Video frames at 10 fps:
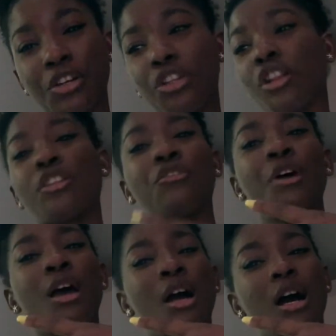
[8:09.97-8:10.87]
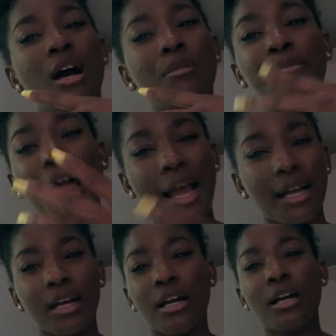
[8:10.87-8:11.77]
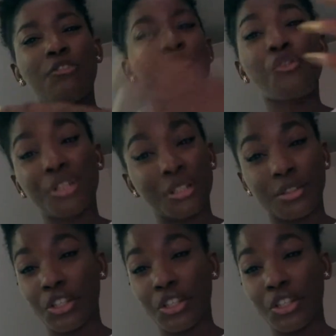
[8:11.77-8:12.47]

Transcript: There's a lot of black foreigners